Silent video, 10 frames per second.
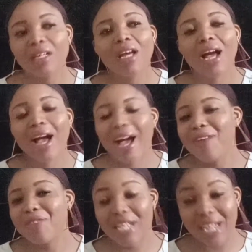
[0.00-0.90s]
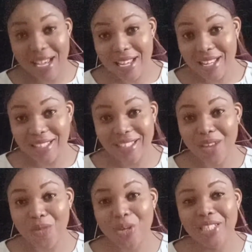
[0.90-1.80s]
I have a client that
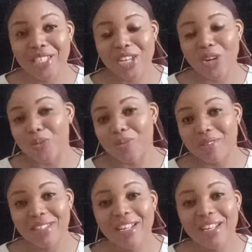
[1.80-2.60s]
when she comes,